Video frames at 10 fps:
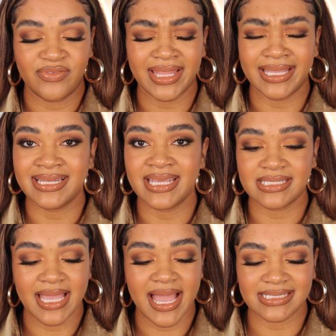feel like
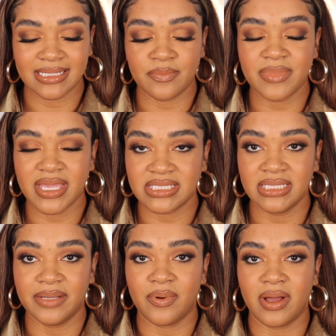NYX has amazing
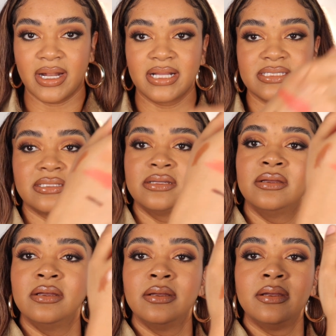lip products.
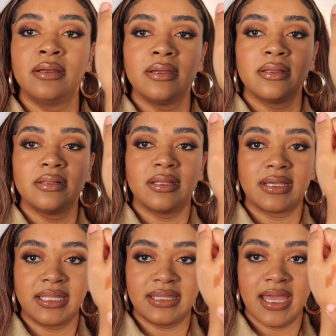
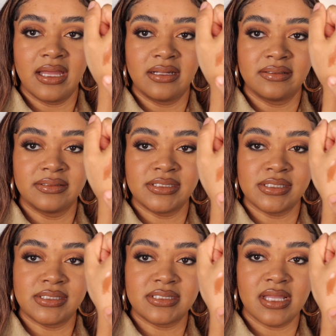Look at that. It's
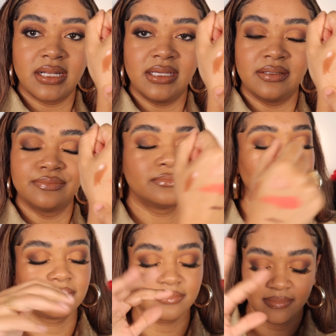just stunning.
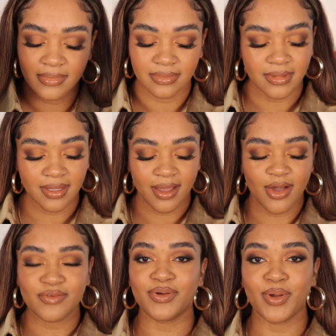
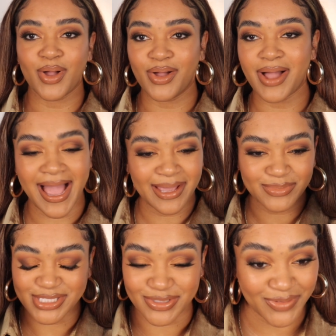Overall, I'm
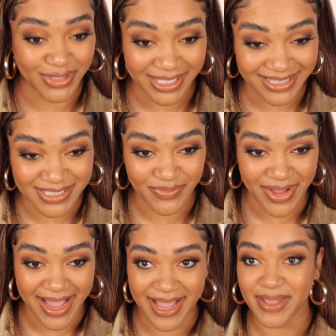just feeling this
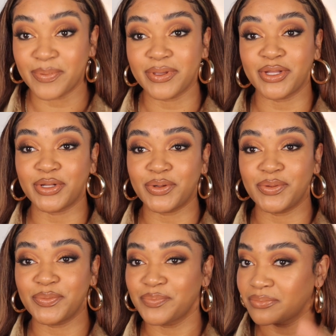vibe, you
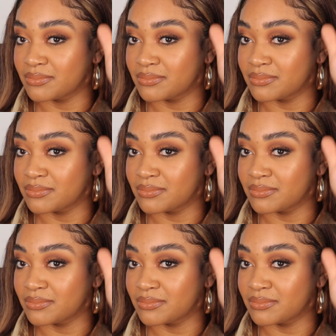know.